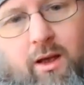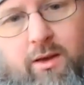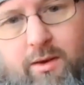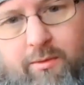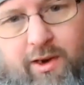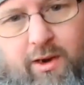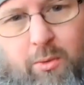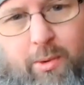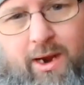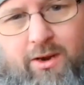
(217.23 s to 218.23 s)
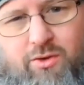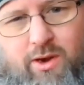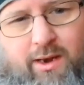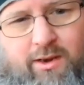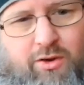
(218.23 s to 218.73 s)
something a little bit extra,
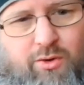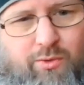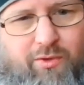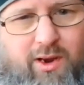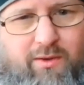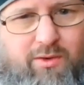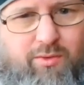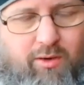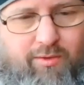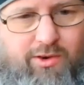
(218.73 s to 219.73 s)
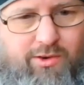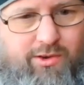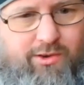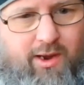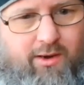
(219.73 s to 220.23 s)
additional flavours rather than just
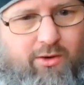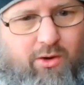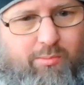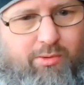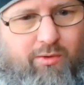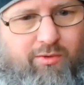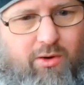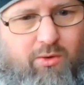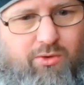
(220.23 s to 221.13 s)
a standard hot profile.